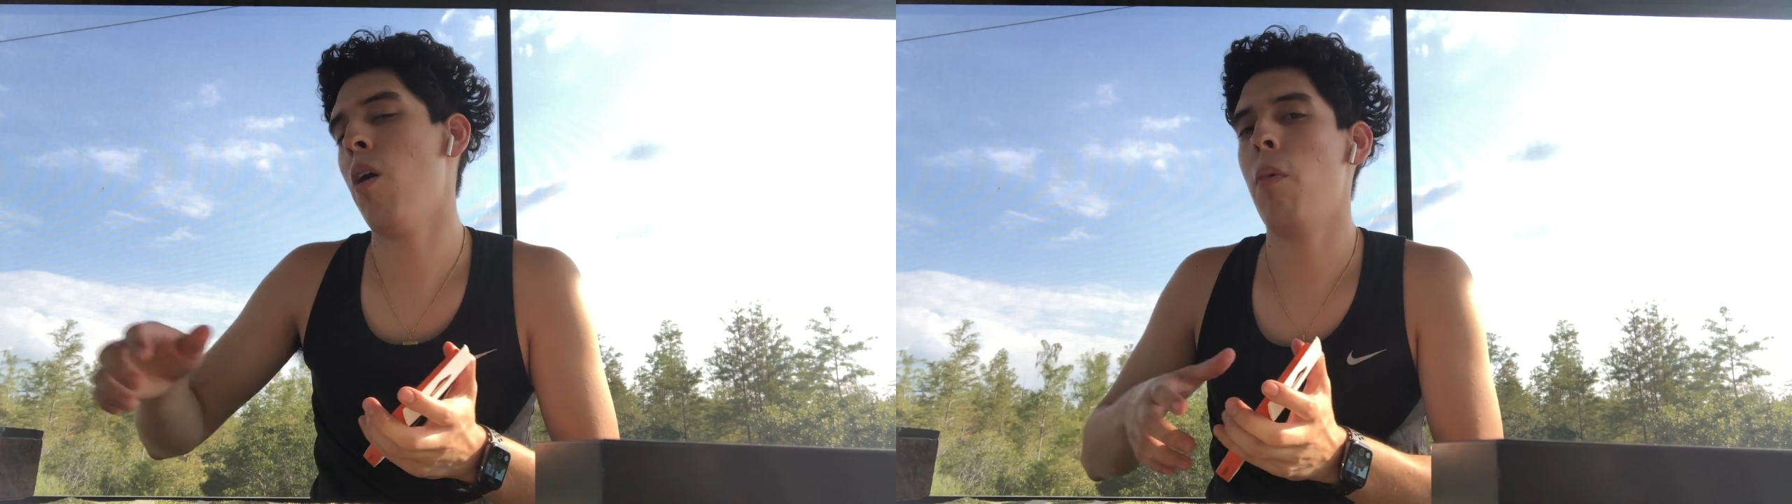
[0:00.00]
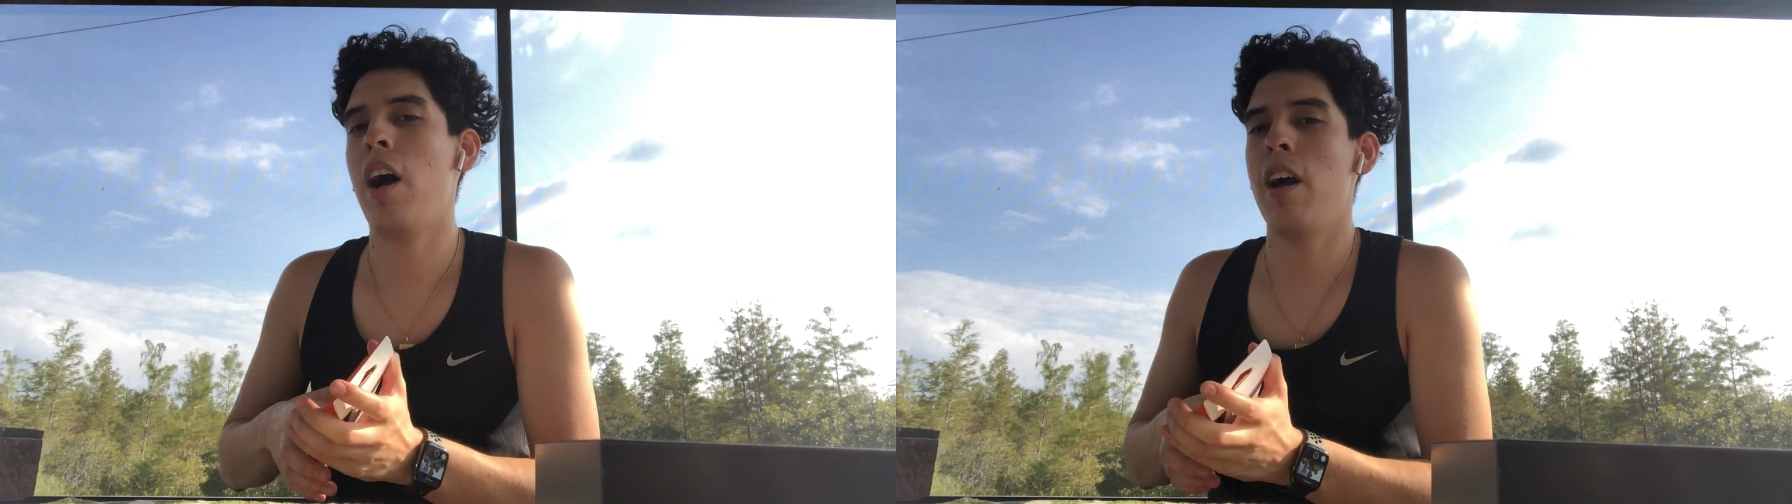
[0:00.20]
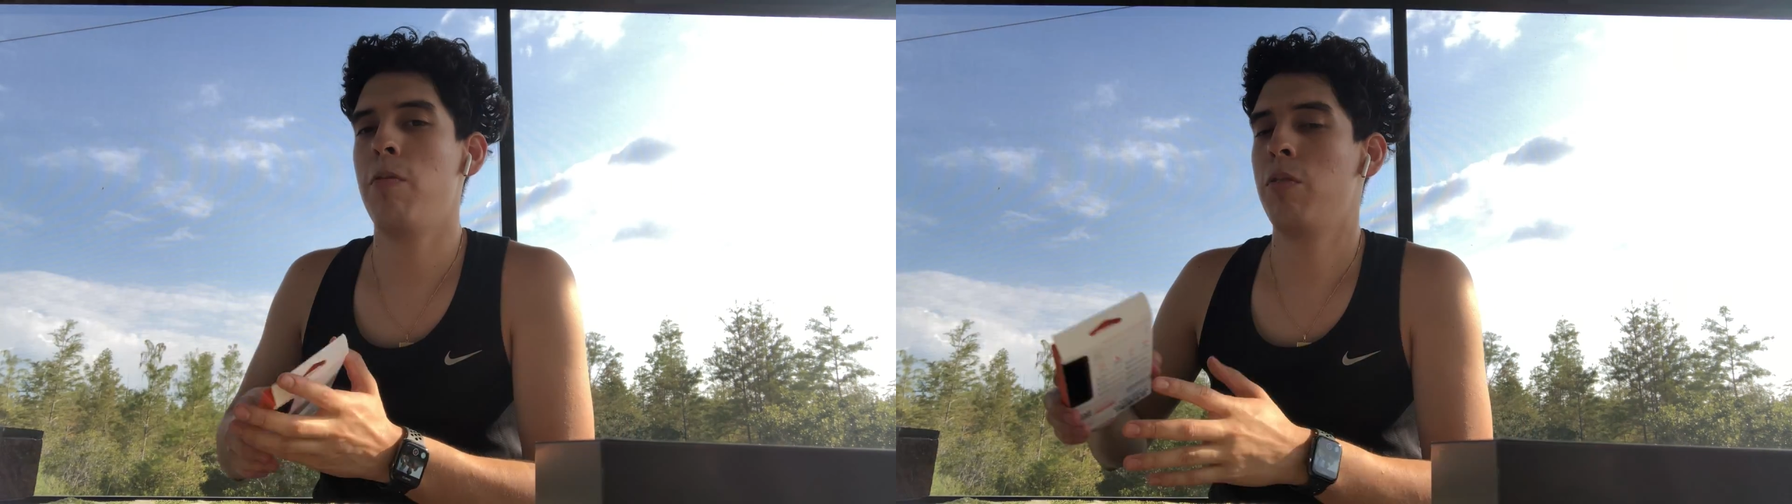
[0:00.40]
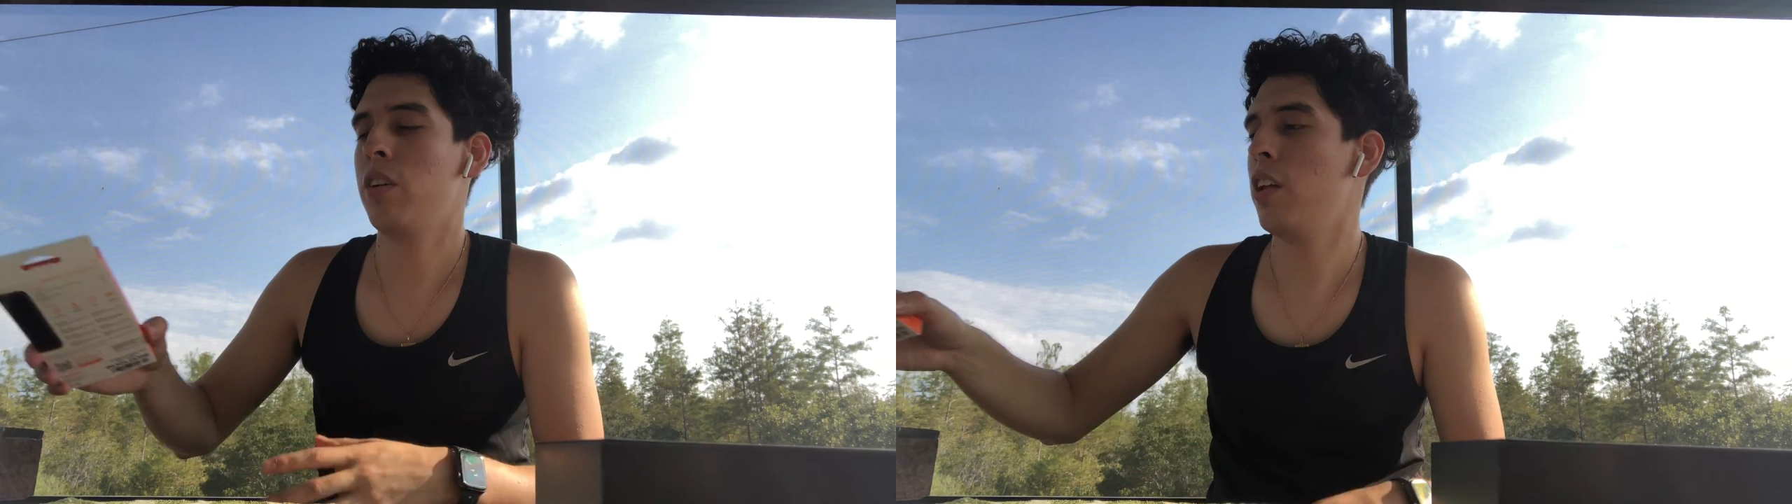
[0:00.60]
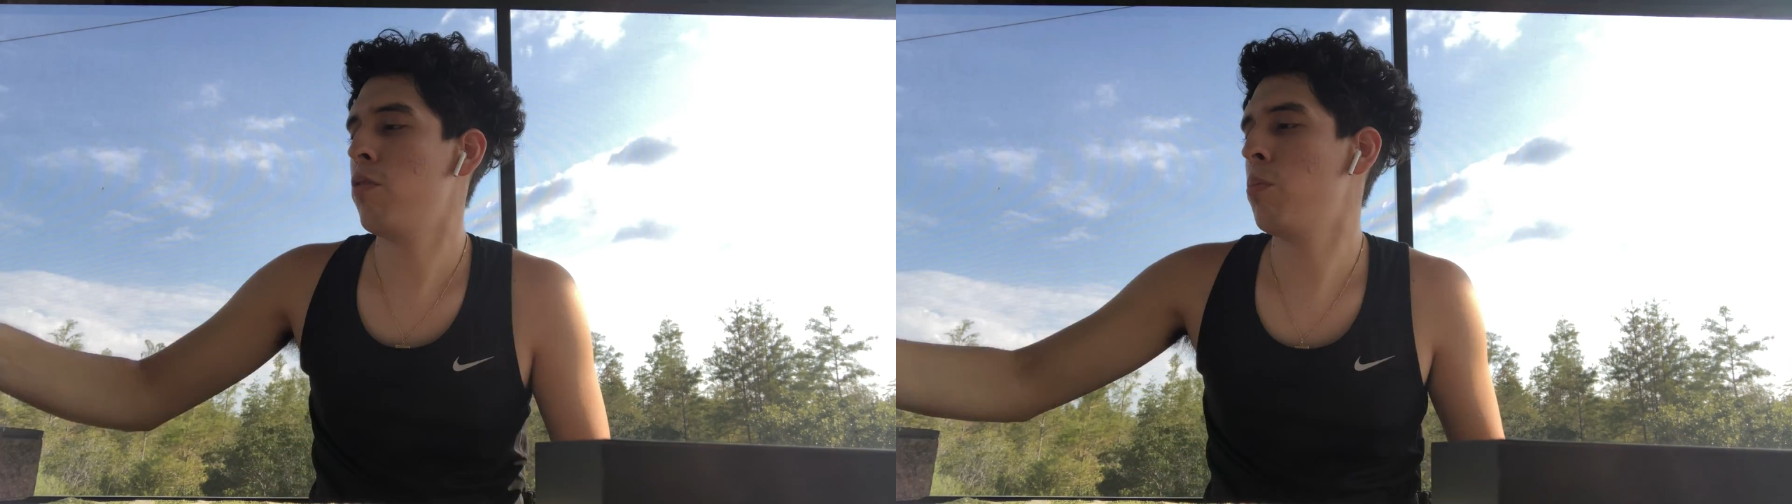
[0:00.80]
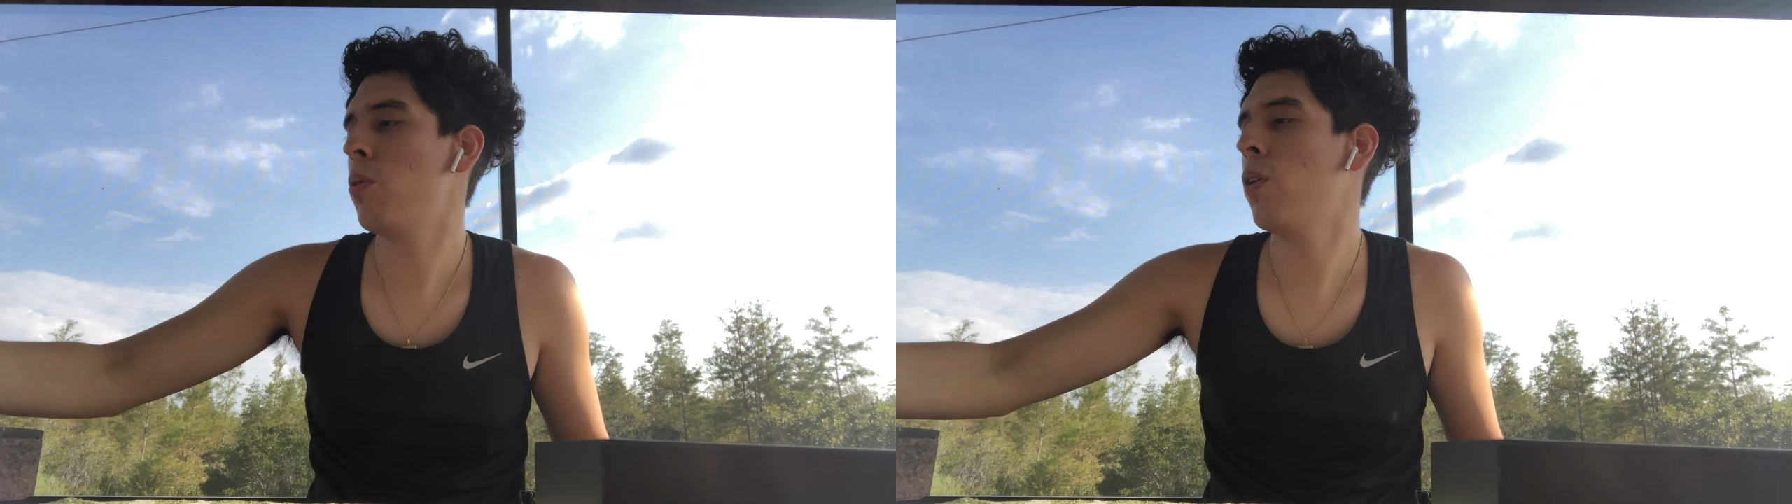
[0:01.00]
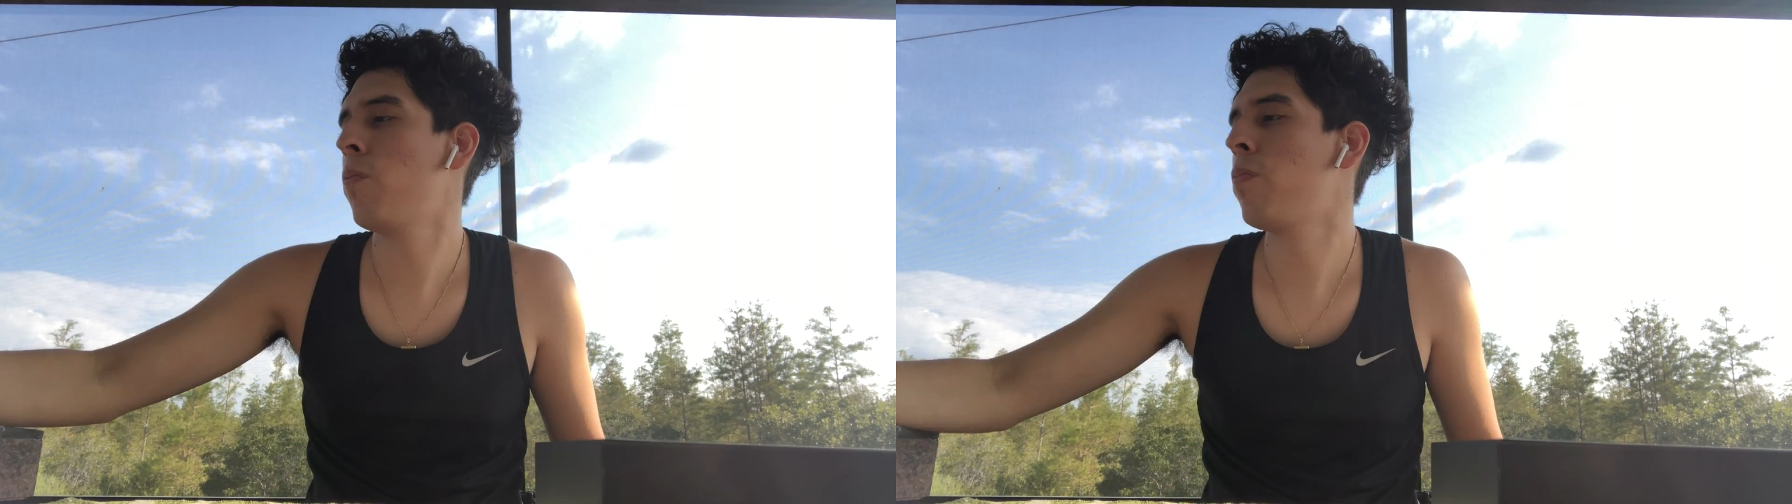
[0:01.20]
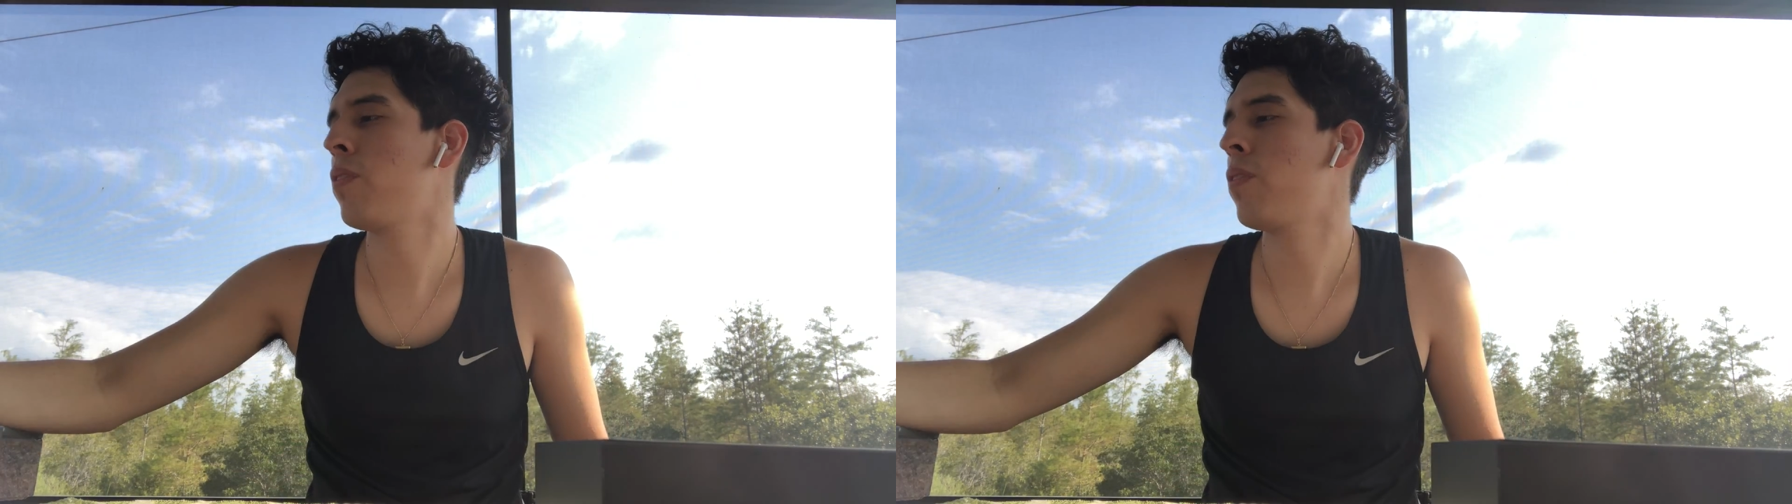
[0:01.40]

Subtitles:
on my iPhone 11 Pro.